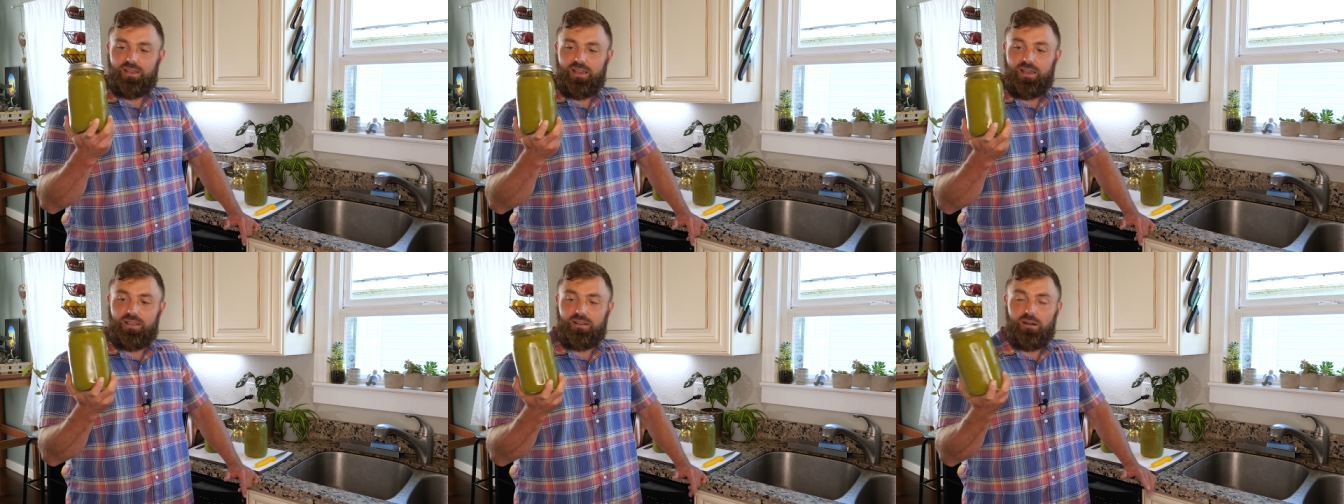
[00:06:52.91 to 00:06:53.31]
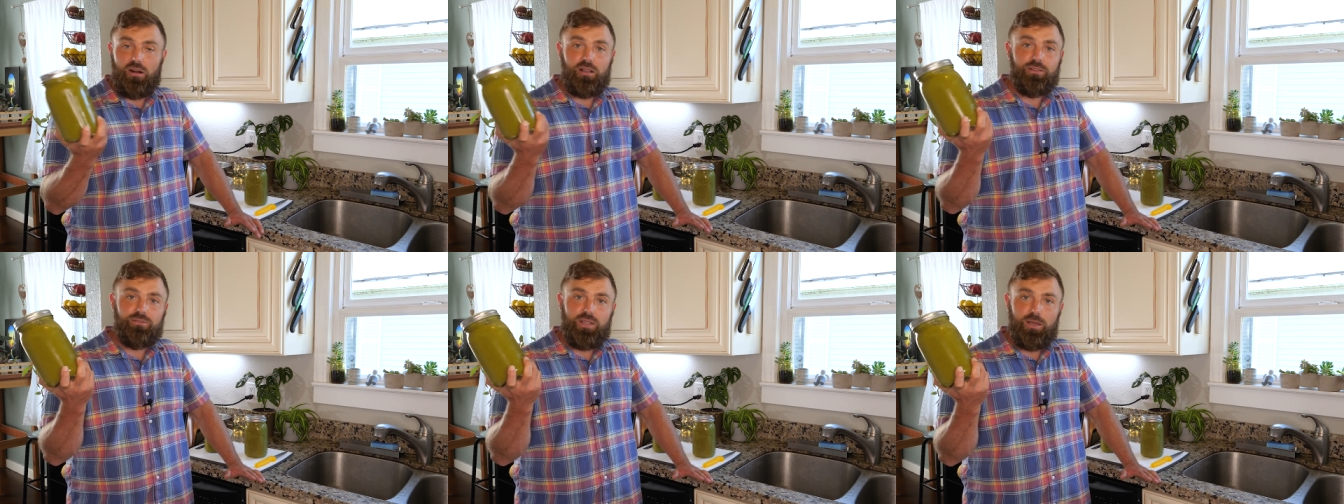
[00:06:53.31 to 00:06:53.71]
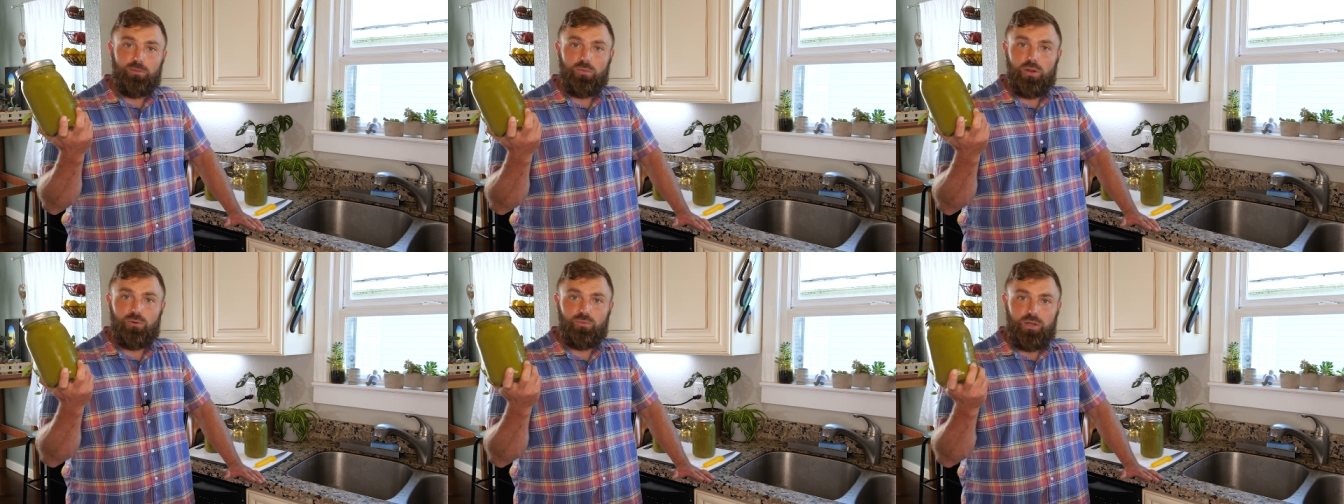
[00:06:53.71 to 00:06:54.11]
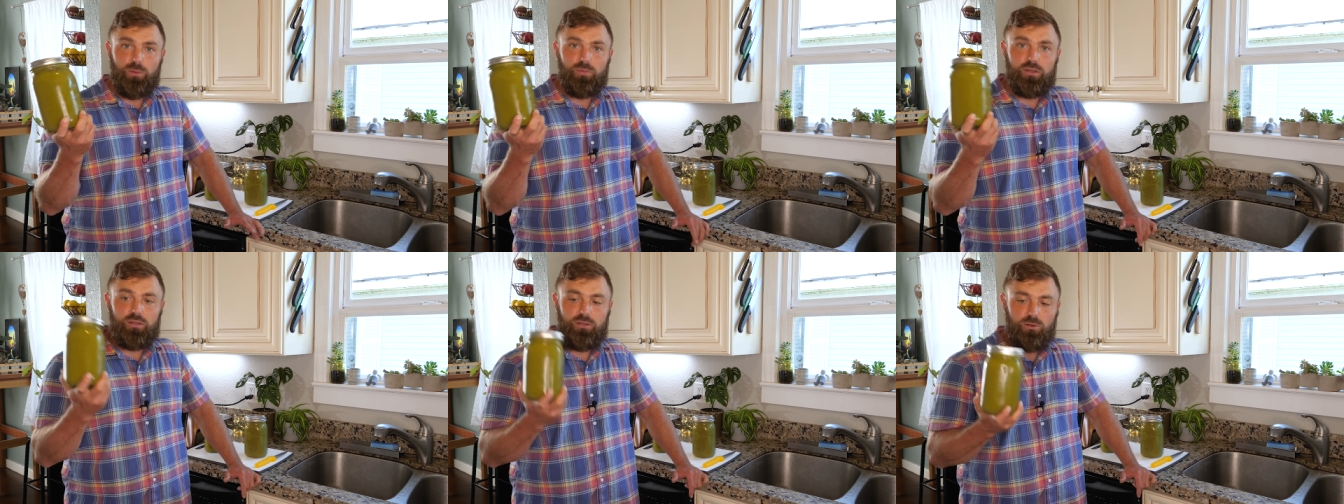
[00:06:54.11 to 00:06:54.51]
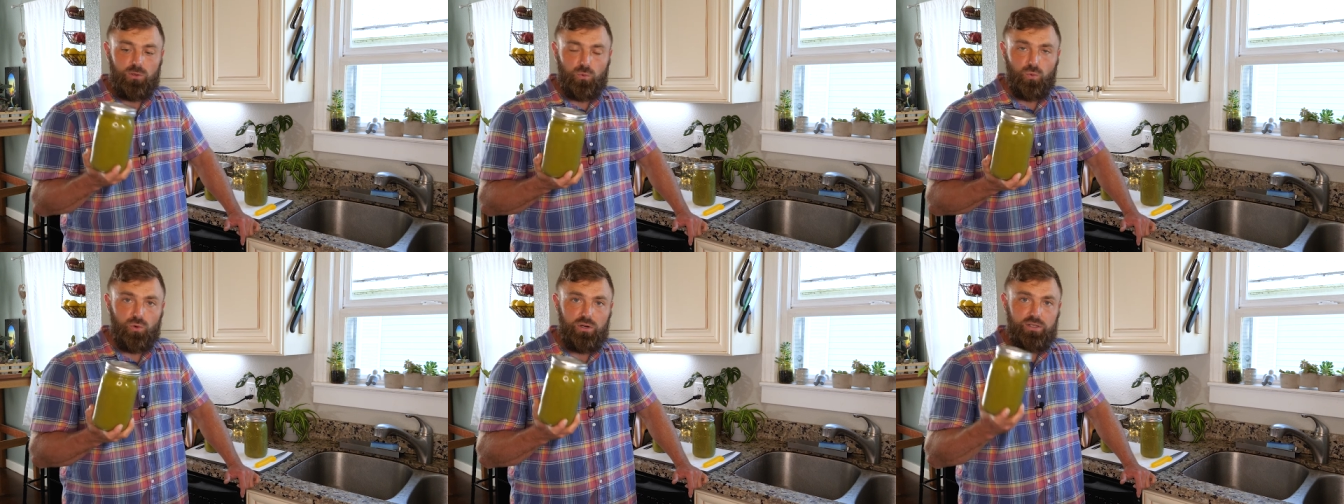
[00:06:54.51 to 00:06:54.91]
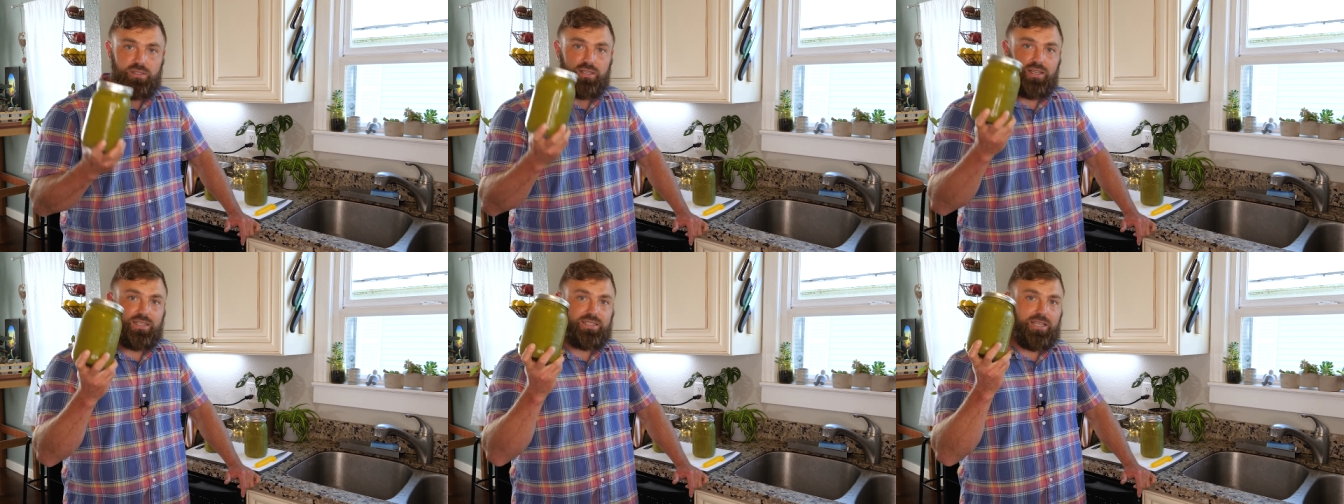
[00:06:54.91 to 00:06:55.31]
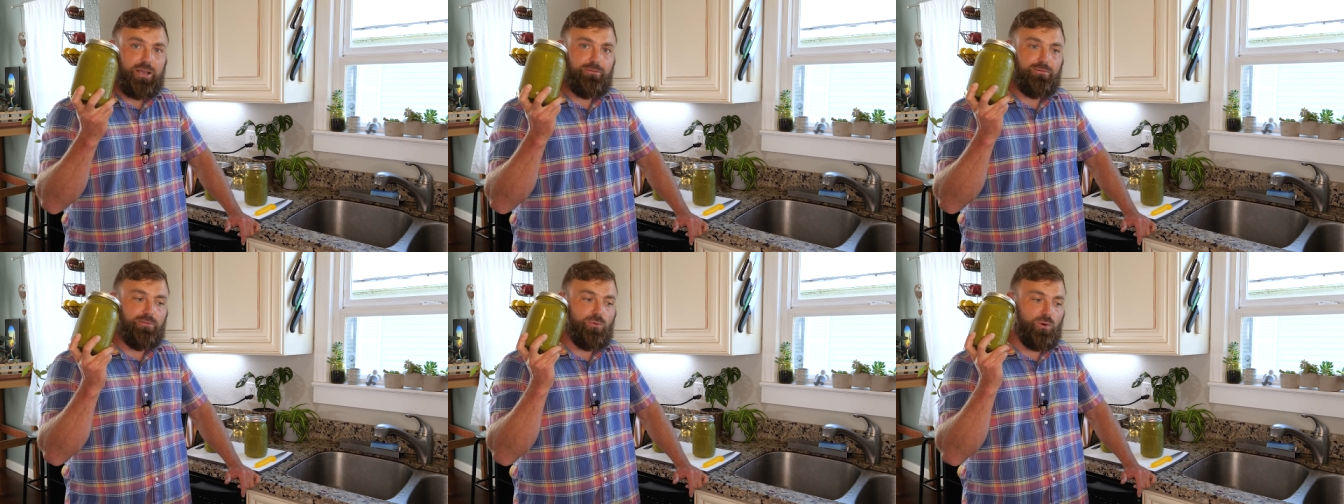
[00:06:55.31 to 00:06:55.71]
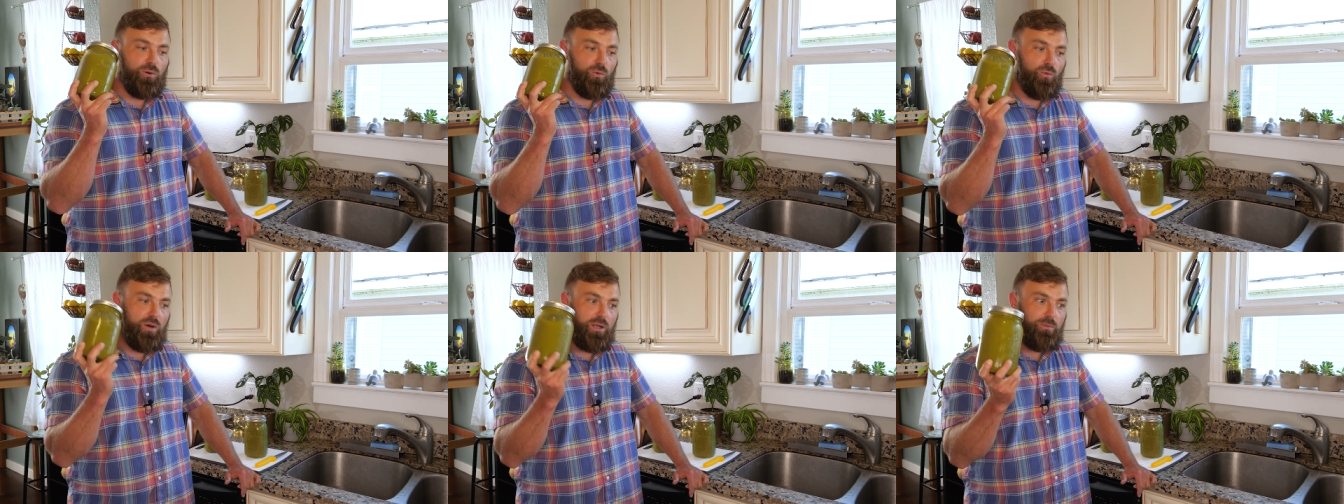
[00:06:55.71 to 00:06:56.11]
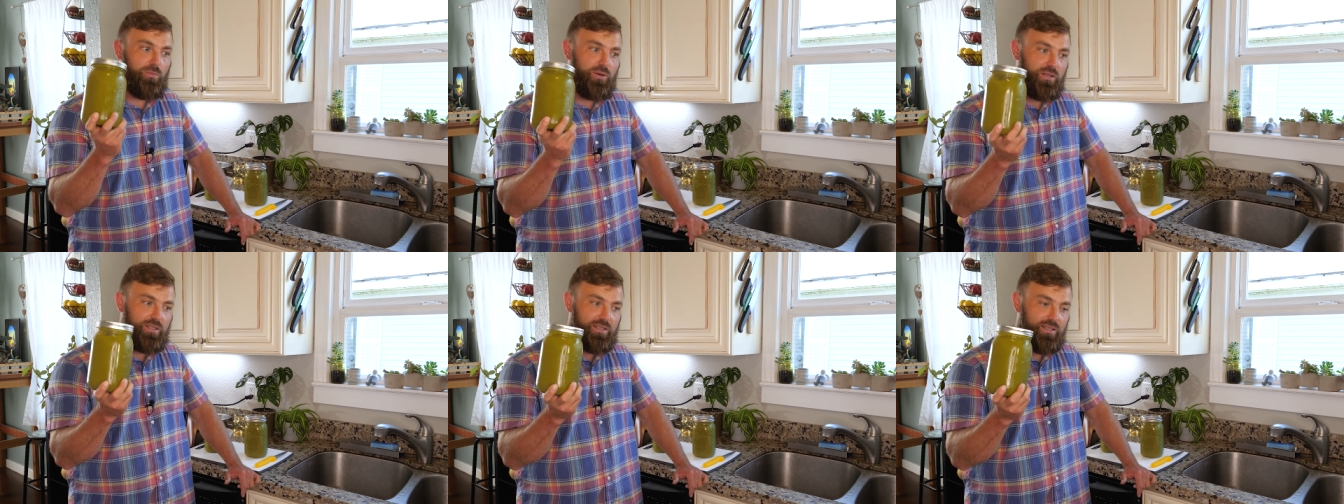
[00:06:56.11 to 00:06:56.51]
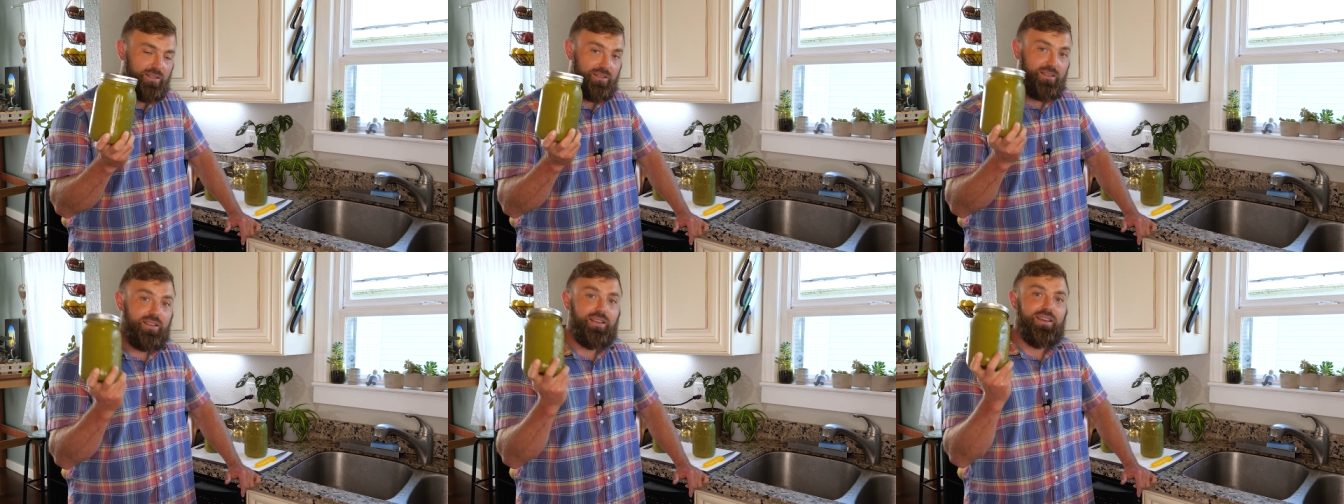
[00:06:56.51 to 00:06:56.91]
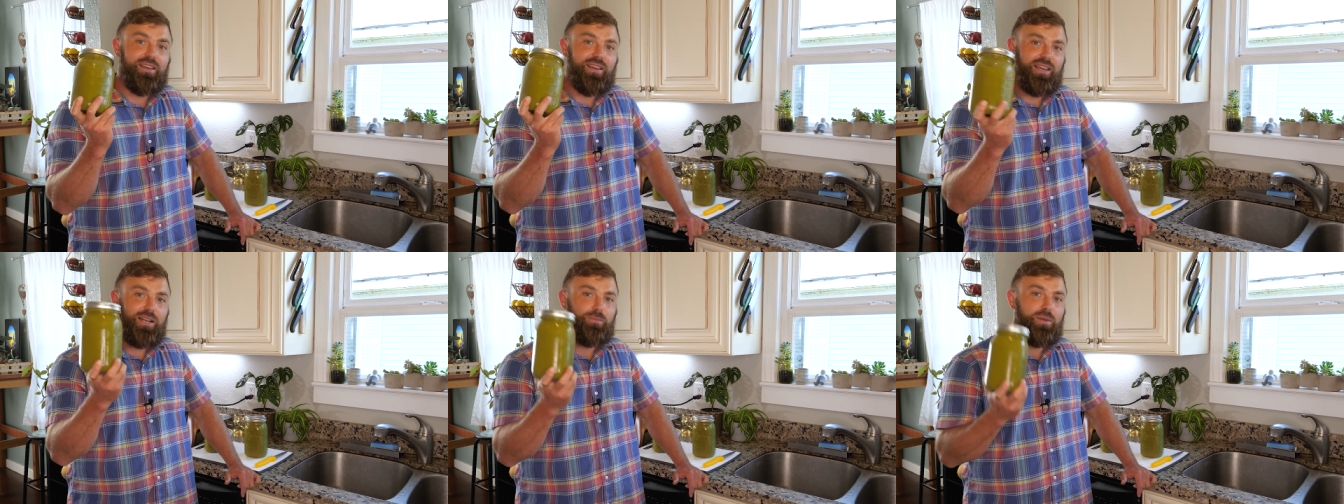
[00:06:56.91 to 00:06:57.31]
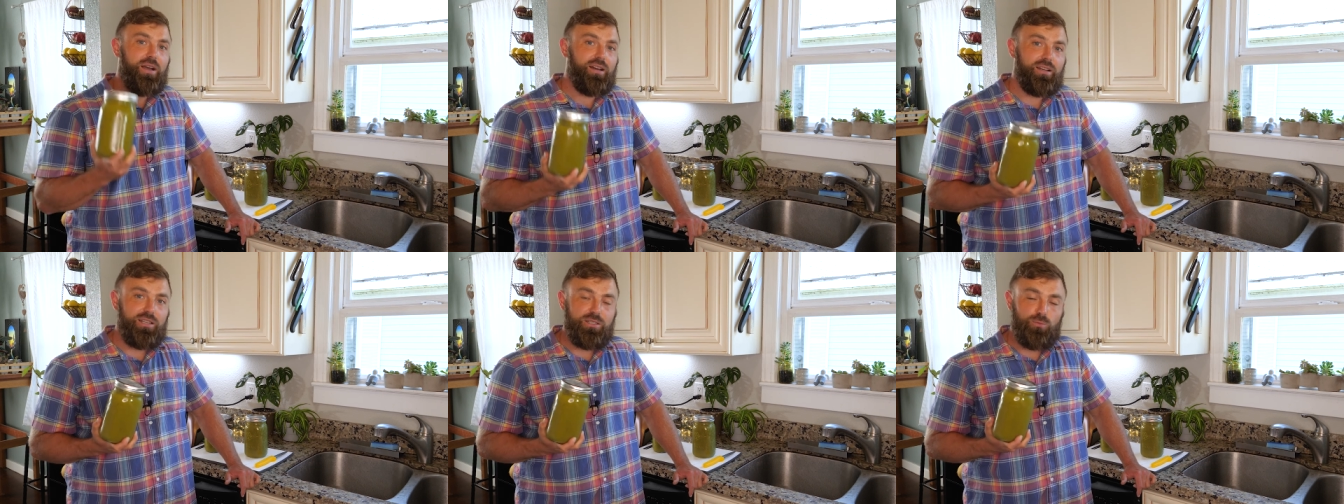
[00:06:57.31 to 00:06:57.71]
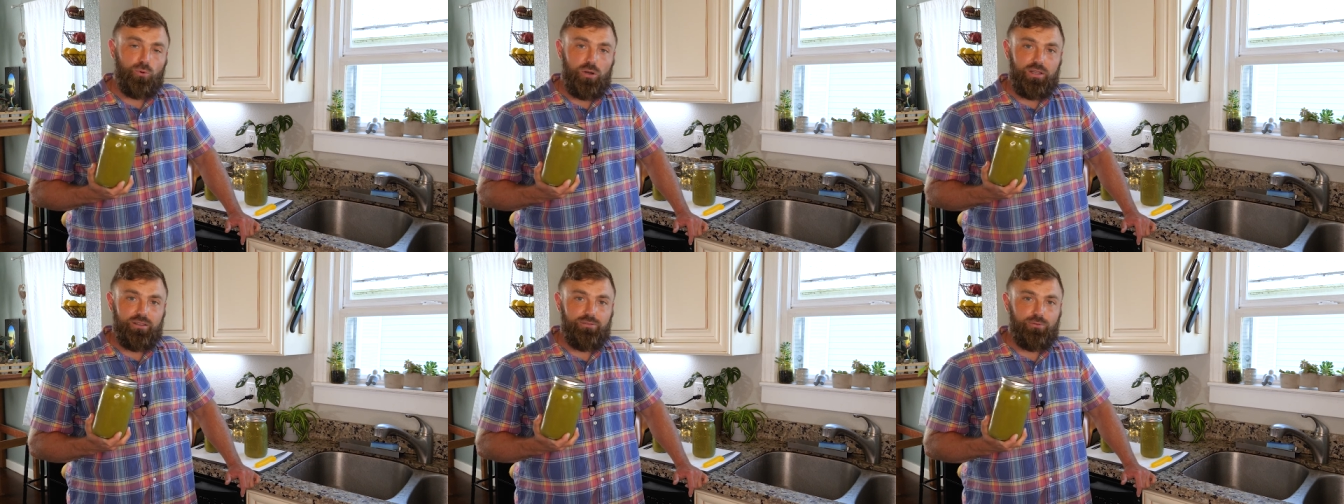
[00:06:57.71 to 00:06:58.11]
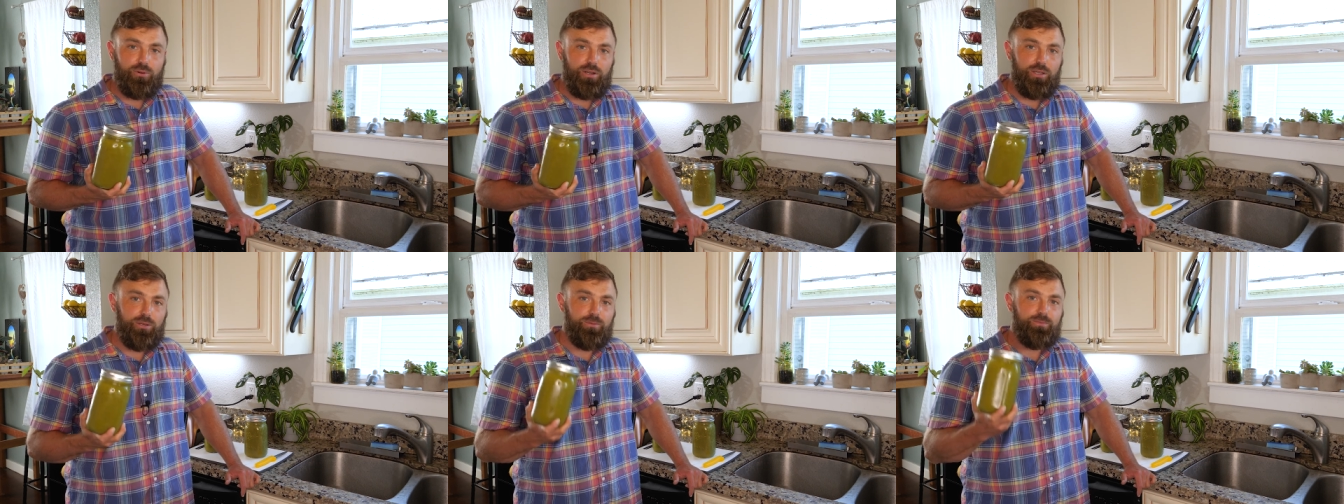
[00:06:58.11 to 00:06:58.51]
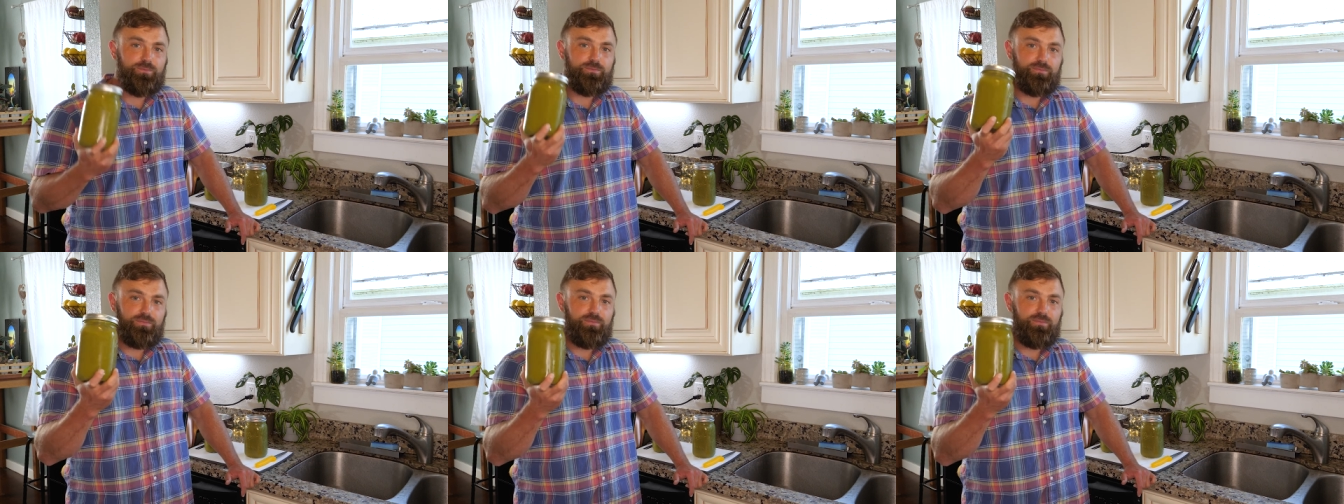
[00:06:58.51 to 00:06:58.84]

and all of them reaped the rewards except for one person, and I'm not going to spoil it for you.